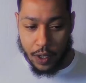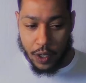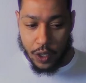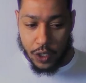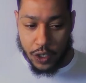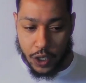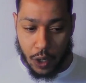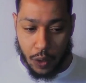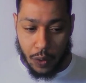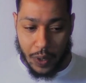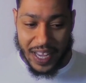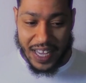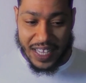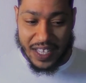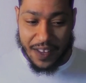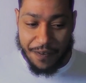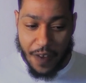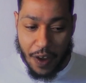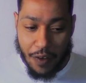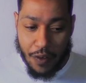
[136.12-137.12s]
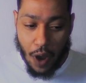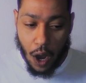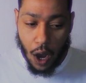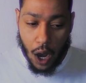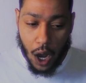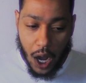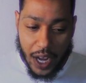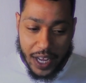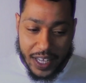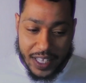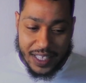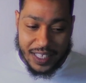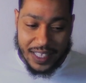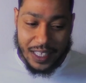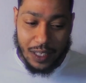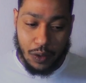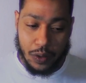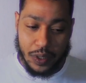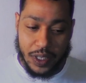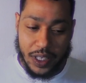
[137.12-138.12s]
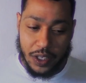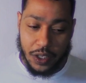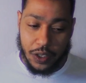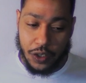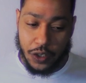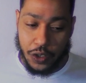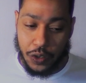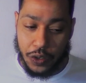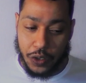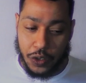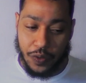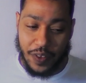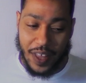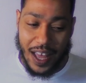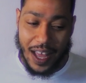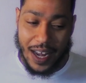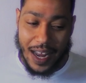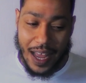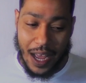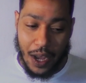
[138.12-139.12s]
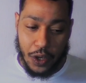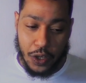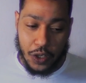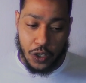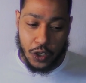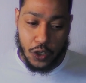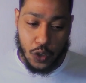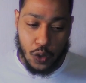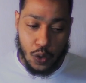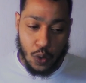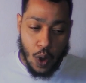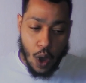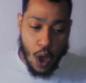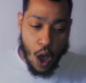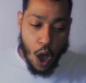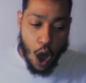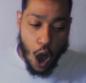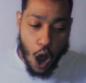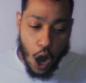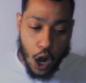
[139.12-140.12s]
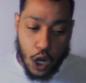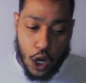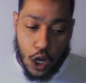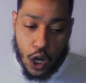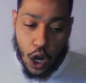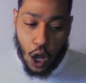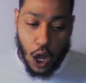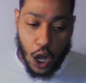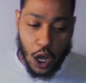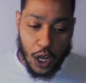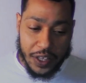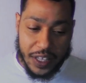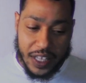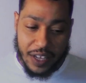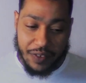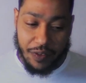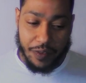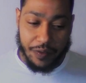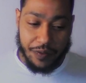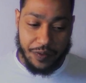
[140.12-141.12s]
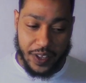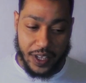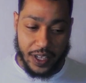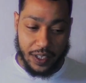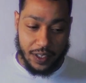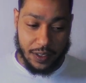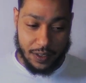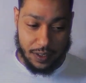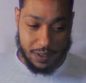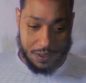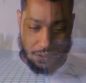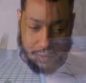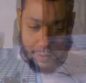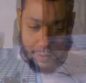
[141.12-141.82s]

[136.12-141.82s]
So it's a very high skill ninjutsu that allow you to do a lot of different things.